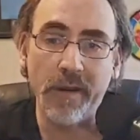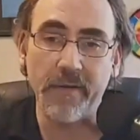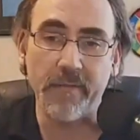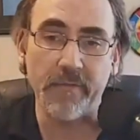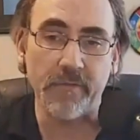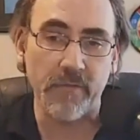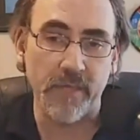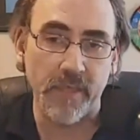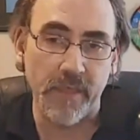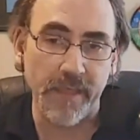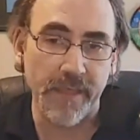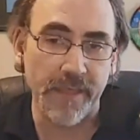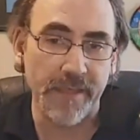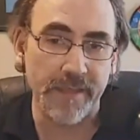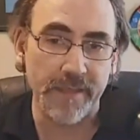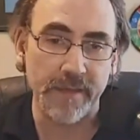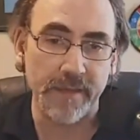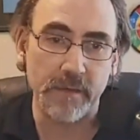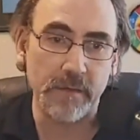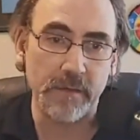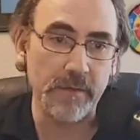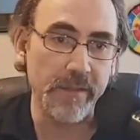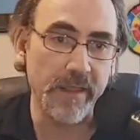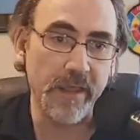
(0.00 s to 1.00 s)
they
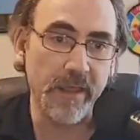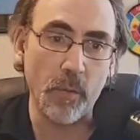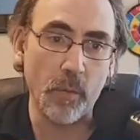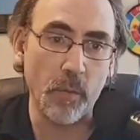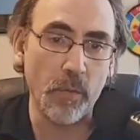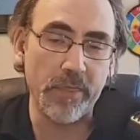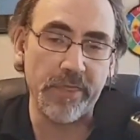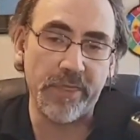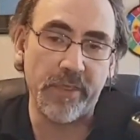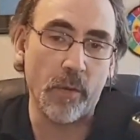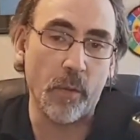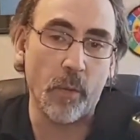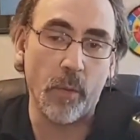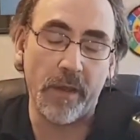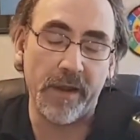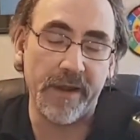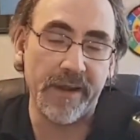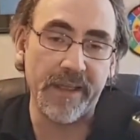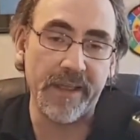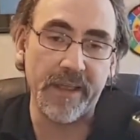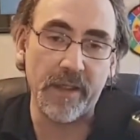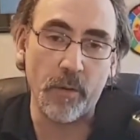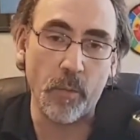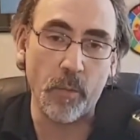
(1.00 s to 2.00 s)
can, they what they want to
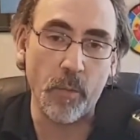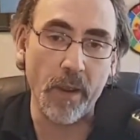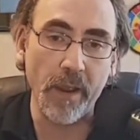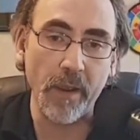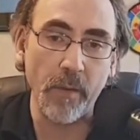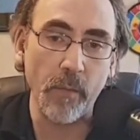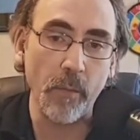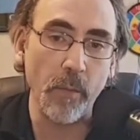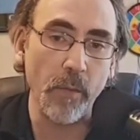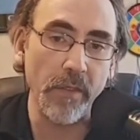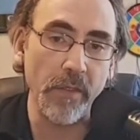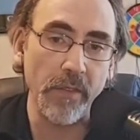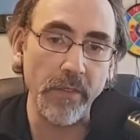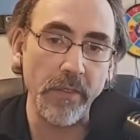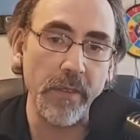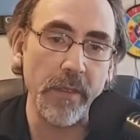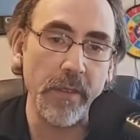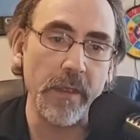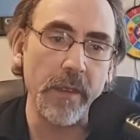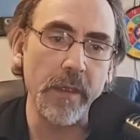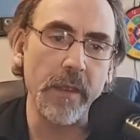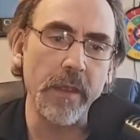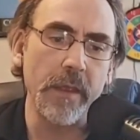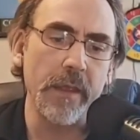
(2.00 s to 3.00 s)
get away with,
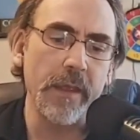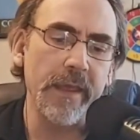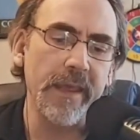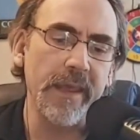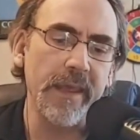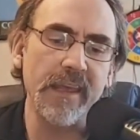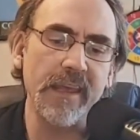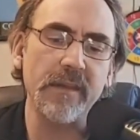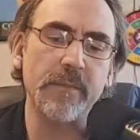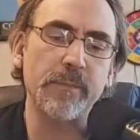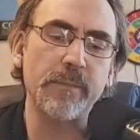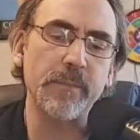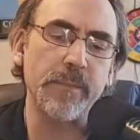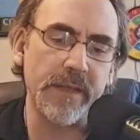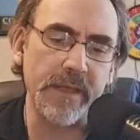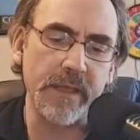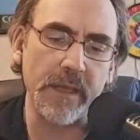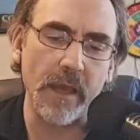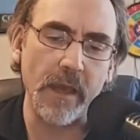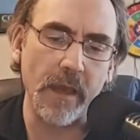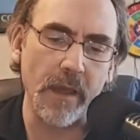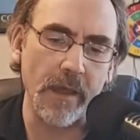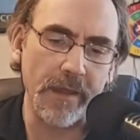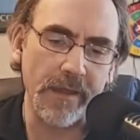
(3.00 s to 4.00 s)
is
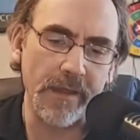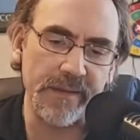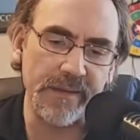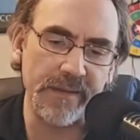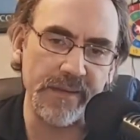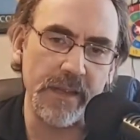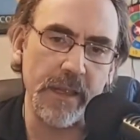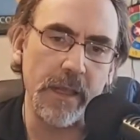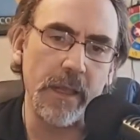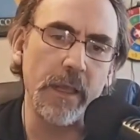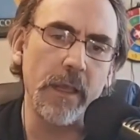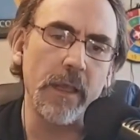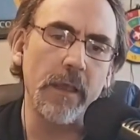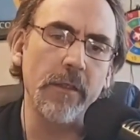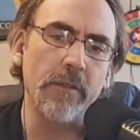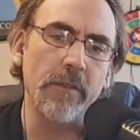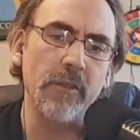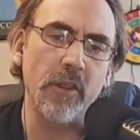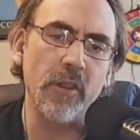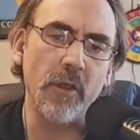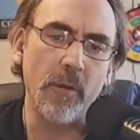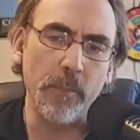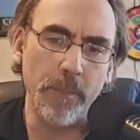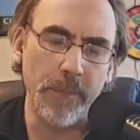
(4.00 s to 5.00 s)
because
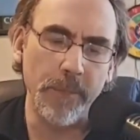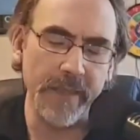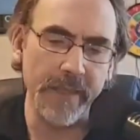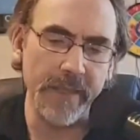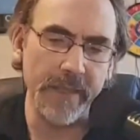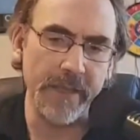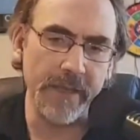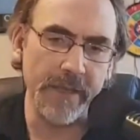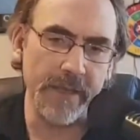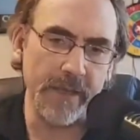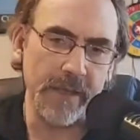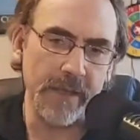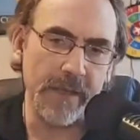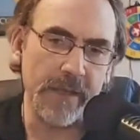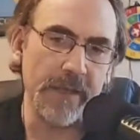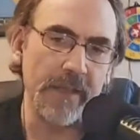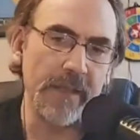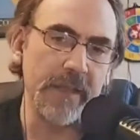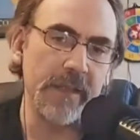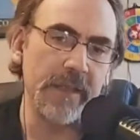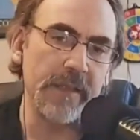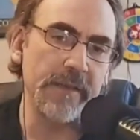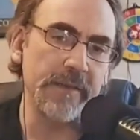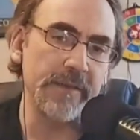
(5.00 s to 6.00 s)
the media
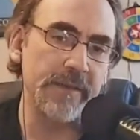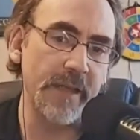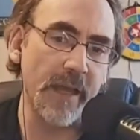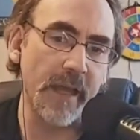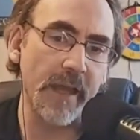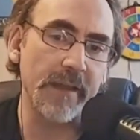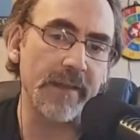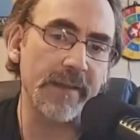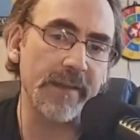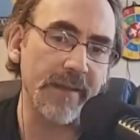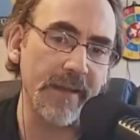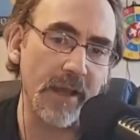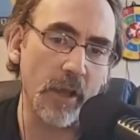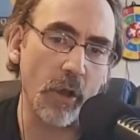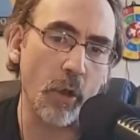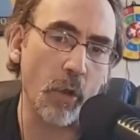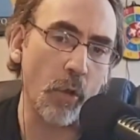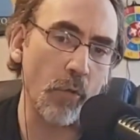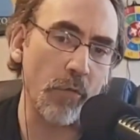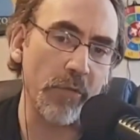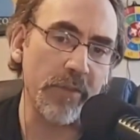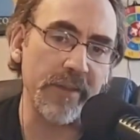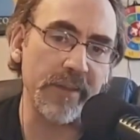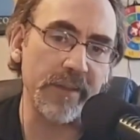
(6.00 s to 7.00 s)
does not
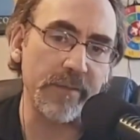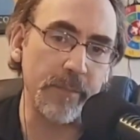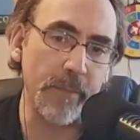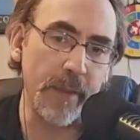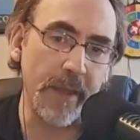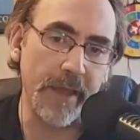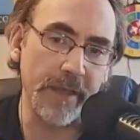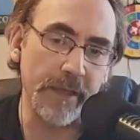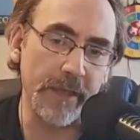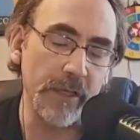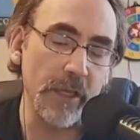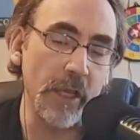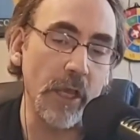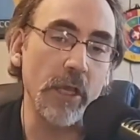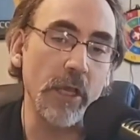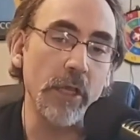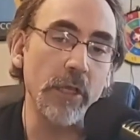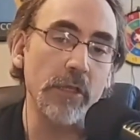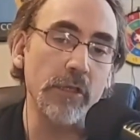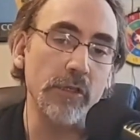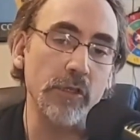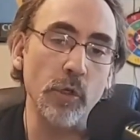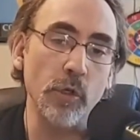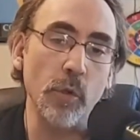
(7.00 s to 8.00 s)
hold these men
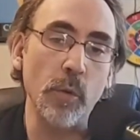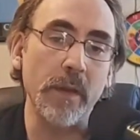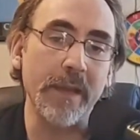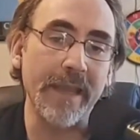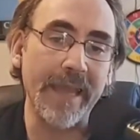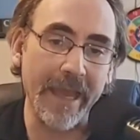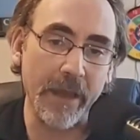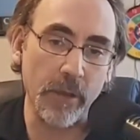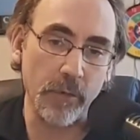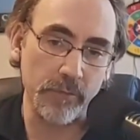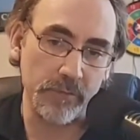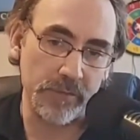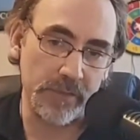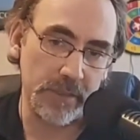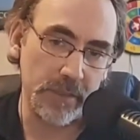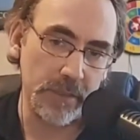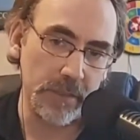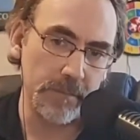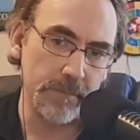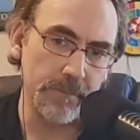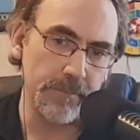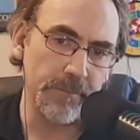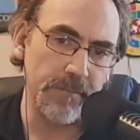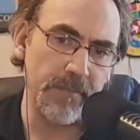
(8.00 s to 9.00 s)
to account.
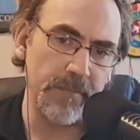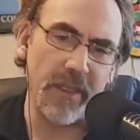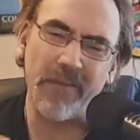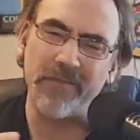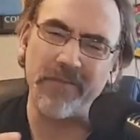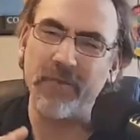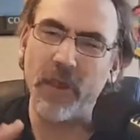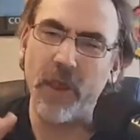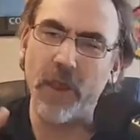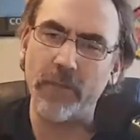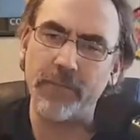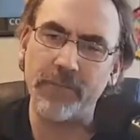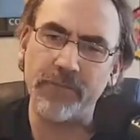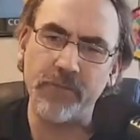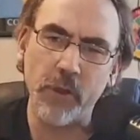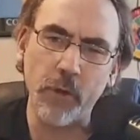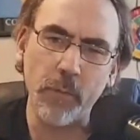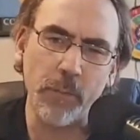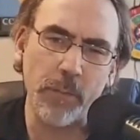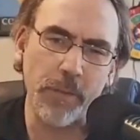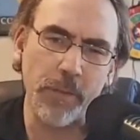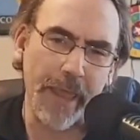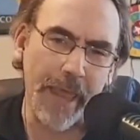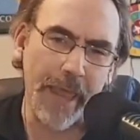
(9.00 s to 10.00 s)
If you're
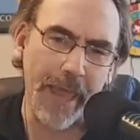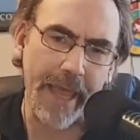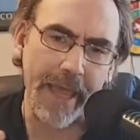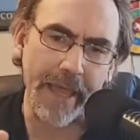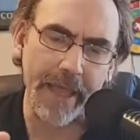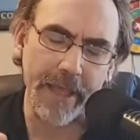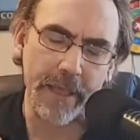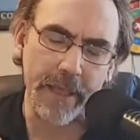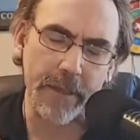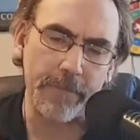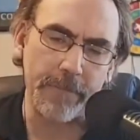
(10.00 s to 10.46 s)
black,